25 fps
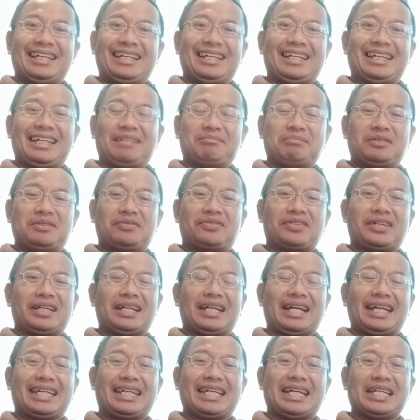I'm afraid
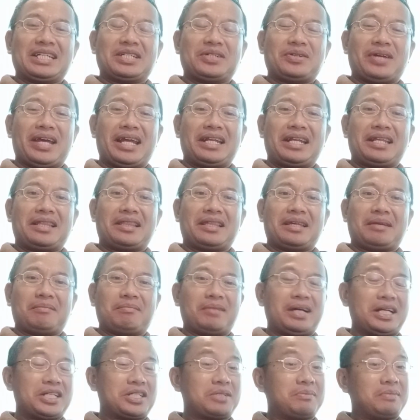I can't do anything
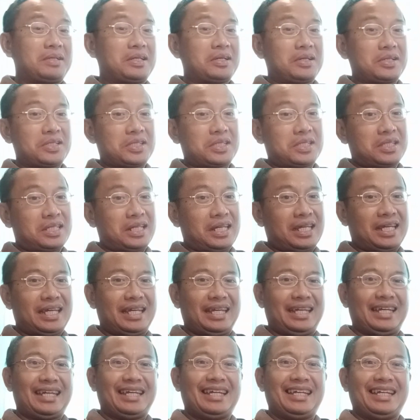much because
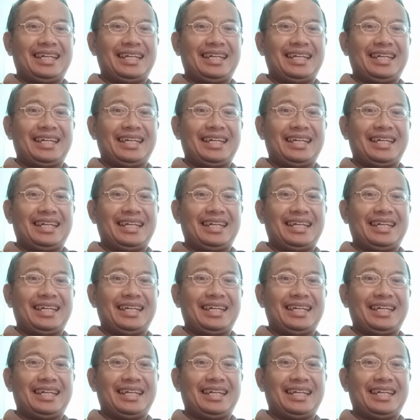the